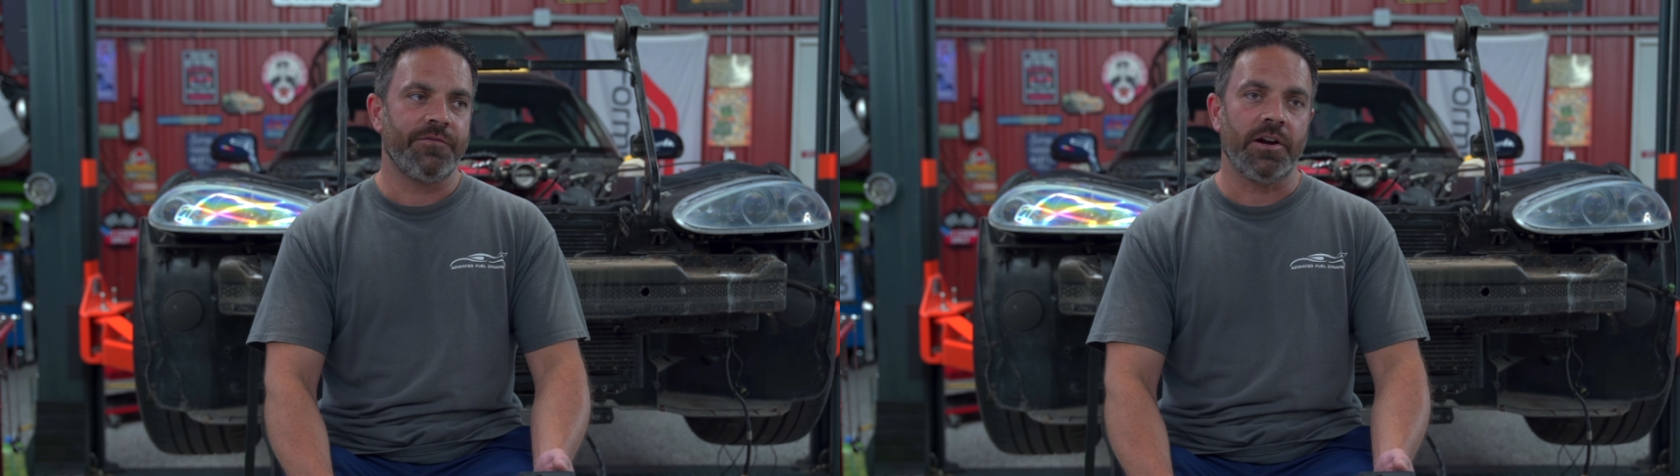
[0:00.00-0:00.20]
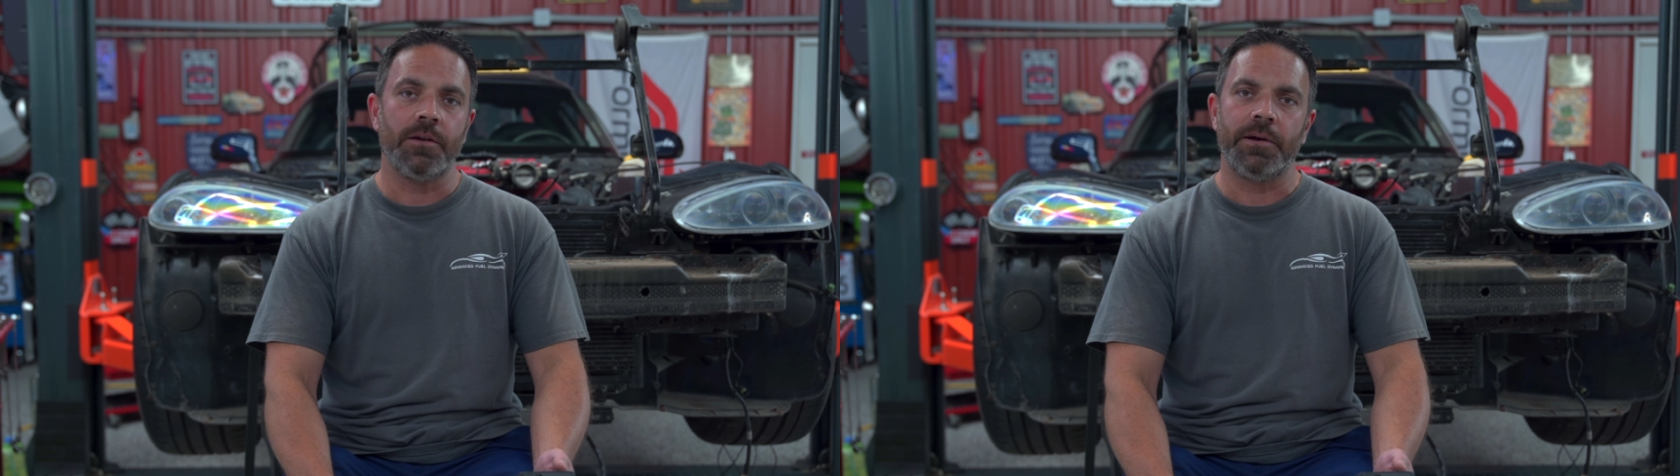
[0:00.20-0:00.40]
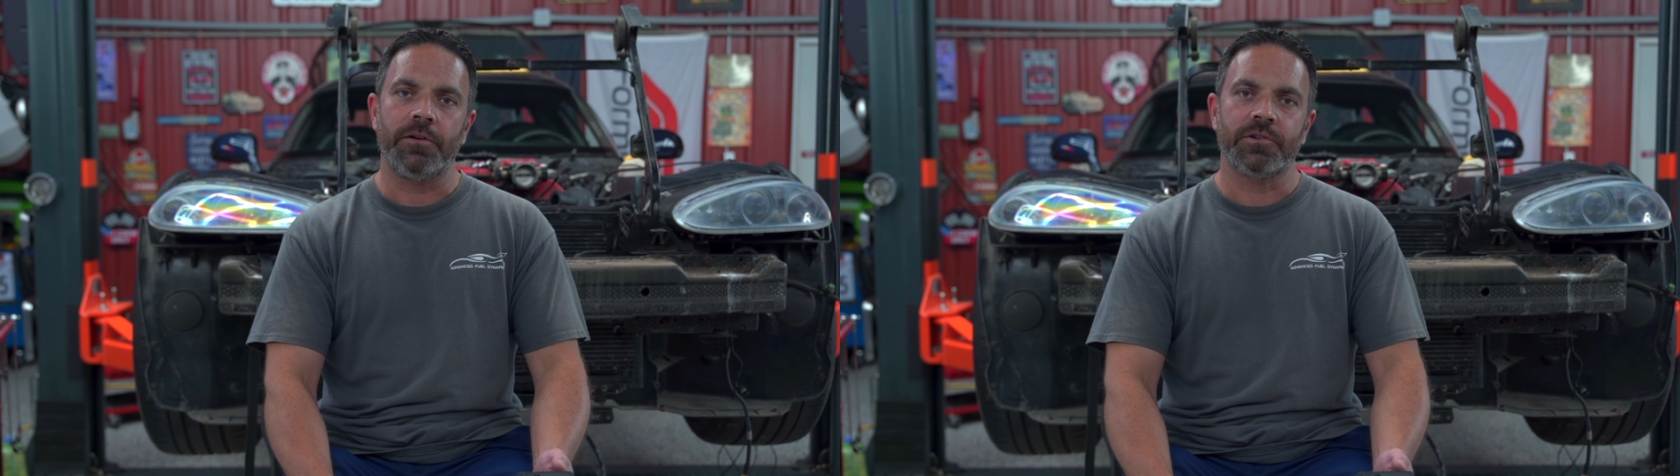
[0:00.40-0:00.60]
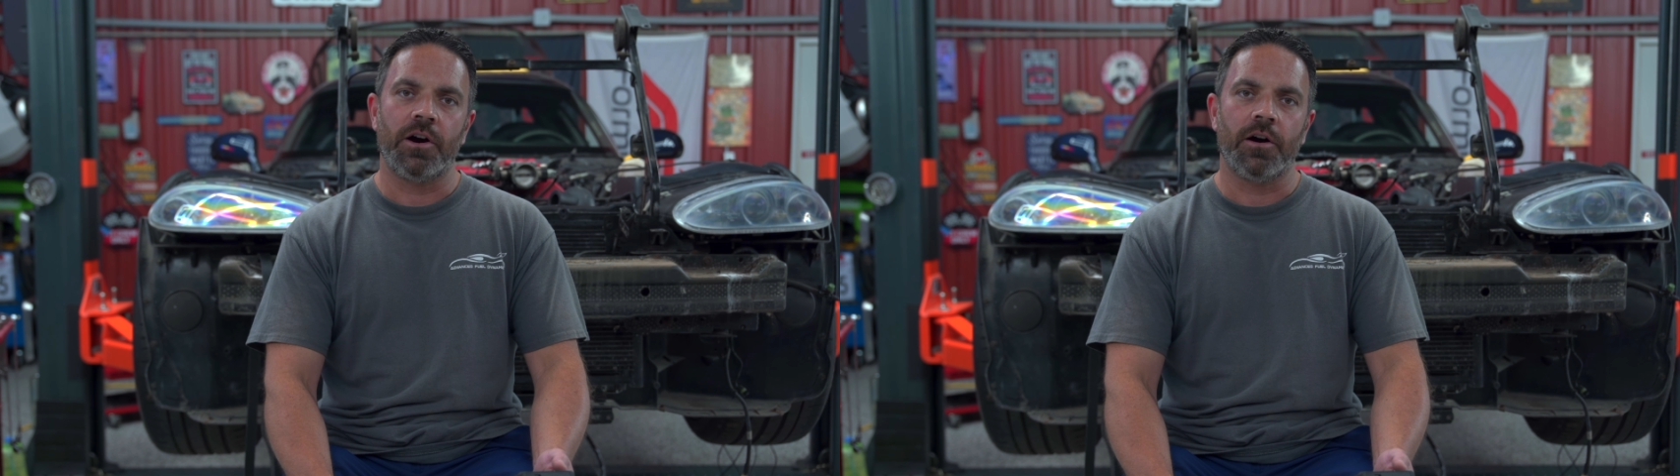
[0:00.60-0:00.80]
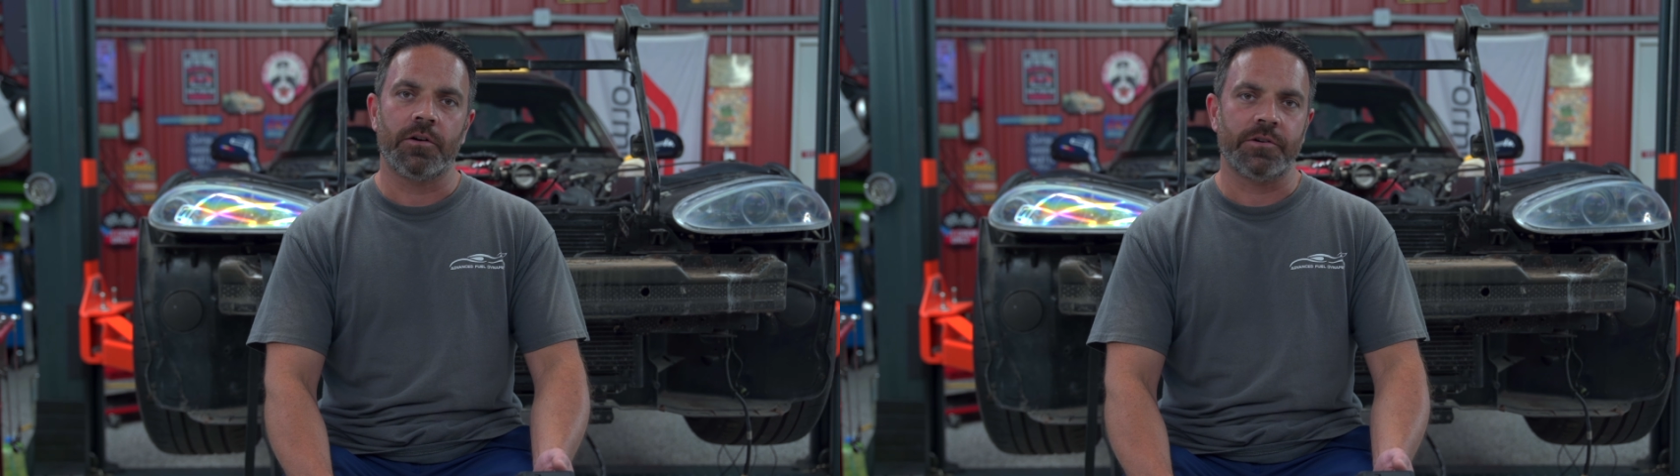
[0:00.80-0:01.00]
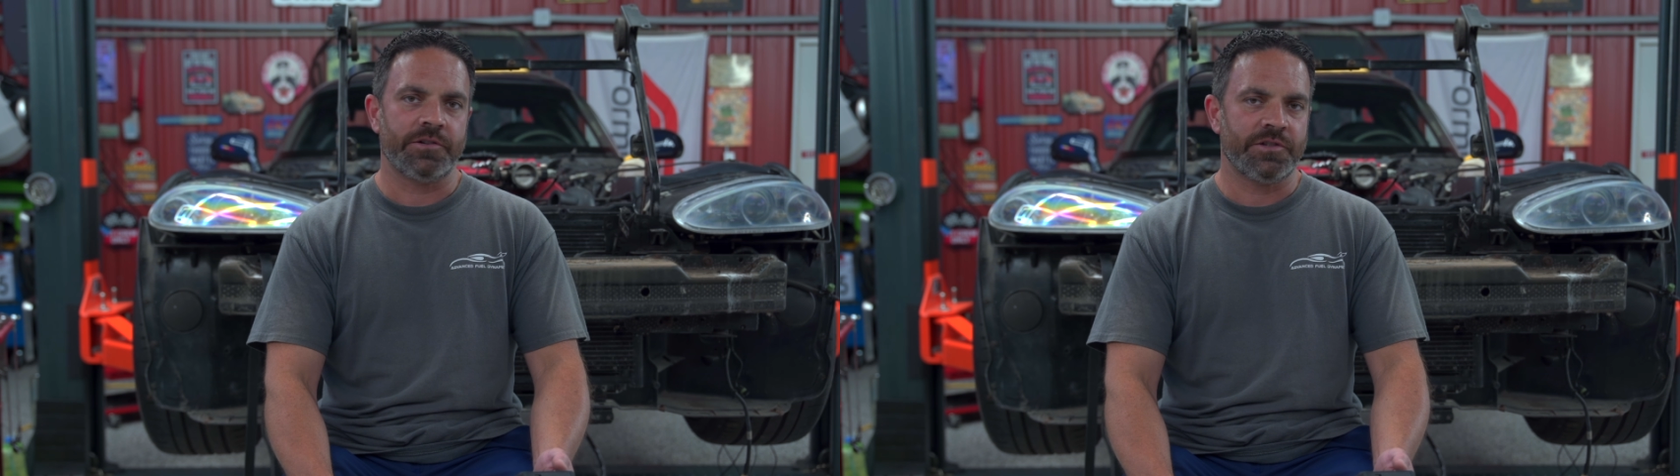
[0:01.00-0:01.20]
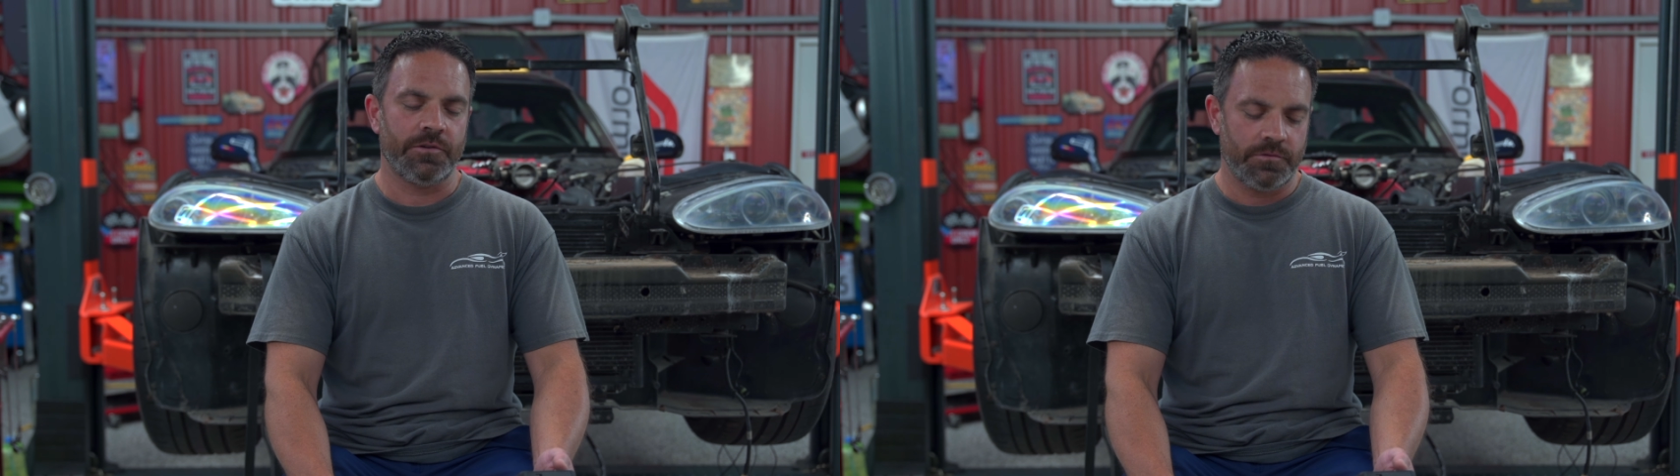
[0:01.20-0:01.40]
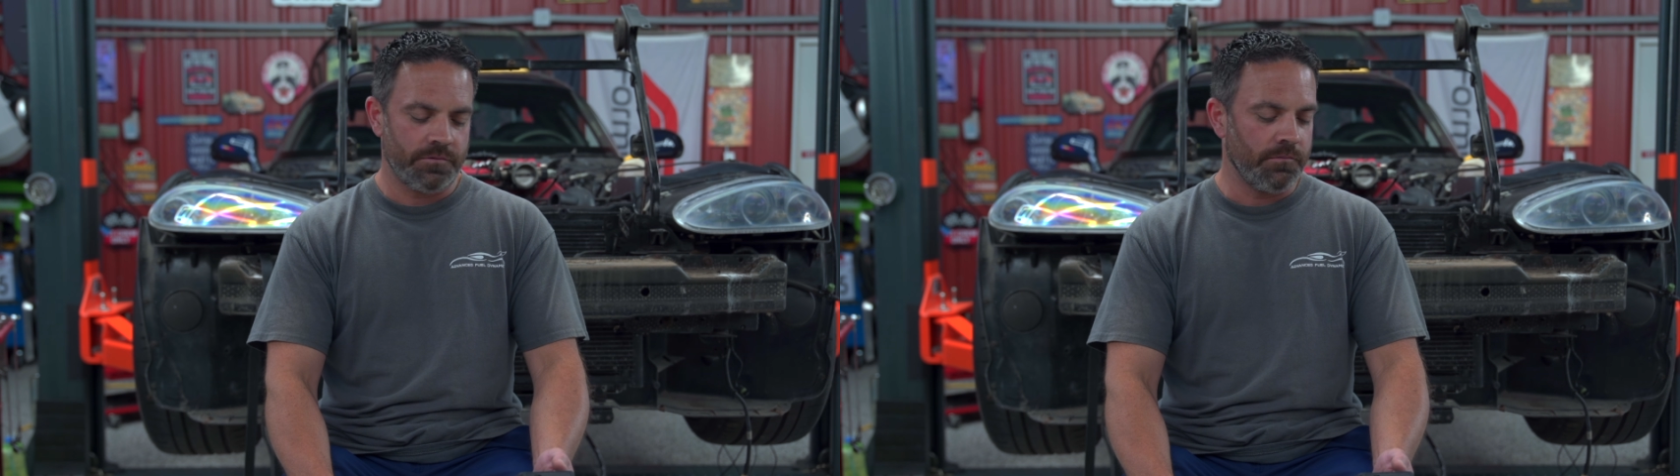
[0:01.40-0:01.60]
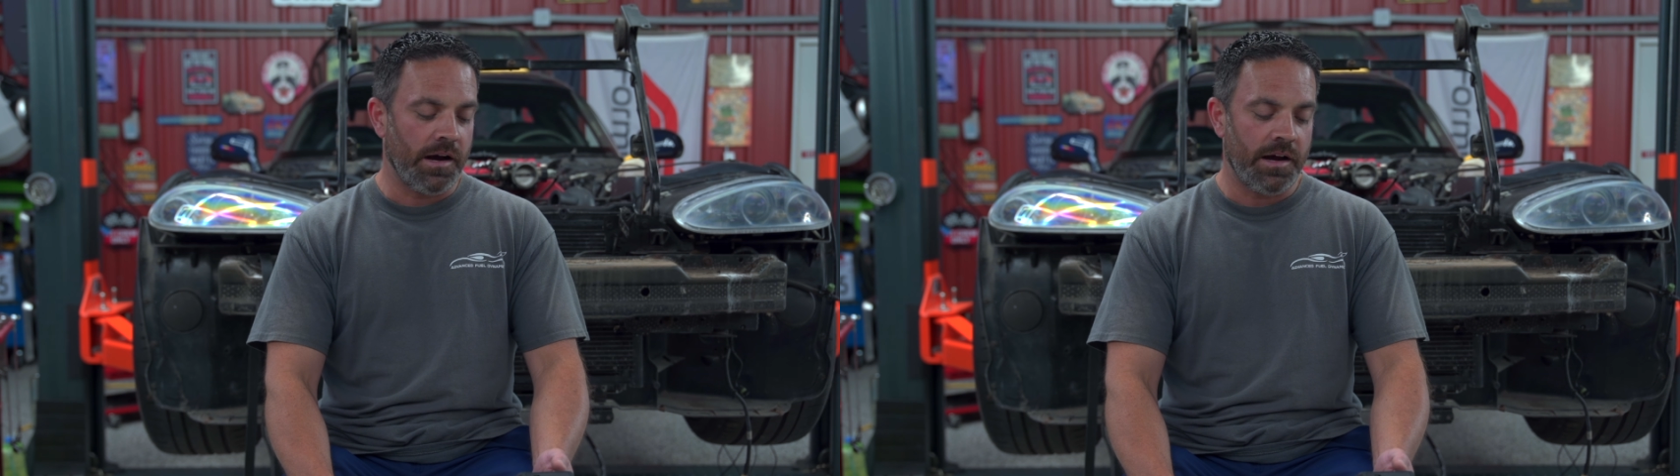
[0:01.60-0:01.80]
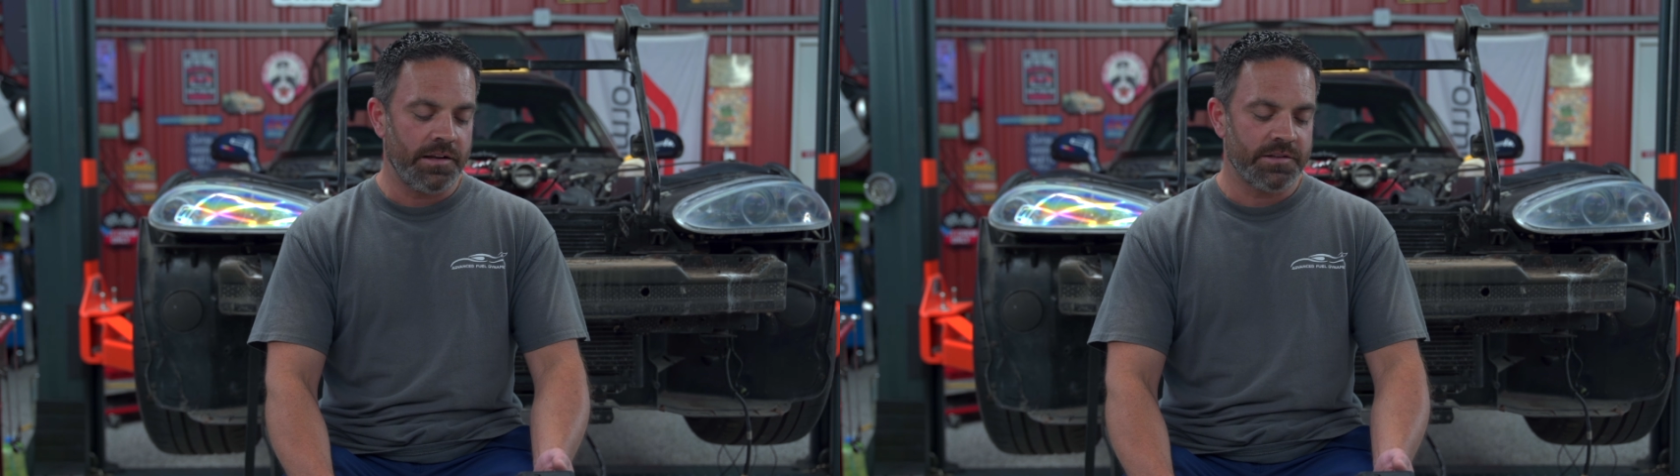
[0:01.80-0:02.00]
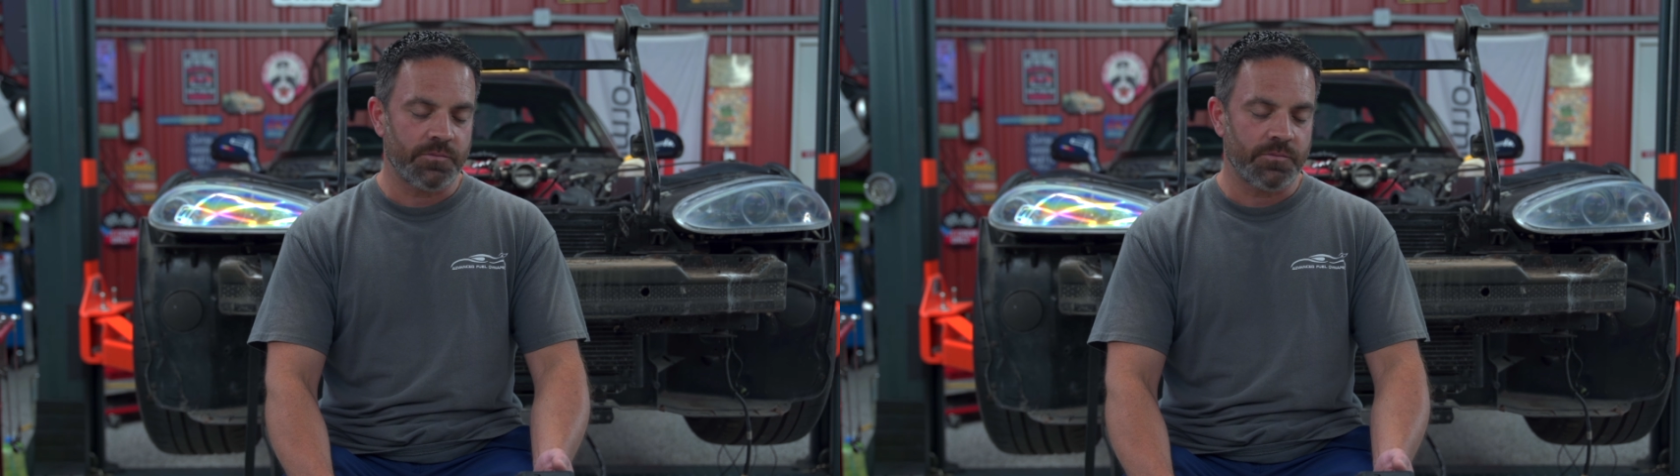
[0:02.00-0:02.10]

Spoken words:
very built car or certain mods,